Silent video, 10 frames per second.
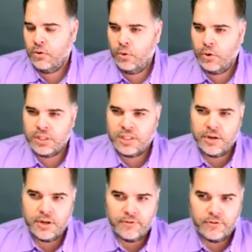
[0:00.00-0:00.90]

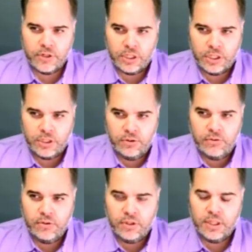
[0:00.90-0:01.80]
ordinary for
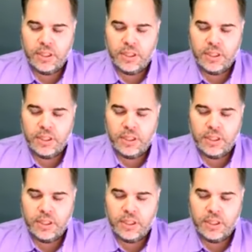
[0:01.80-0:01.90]
you.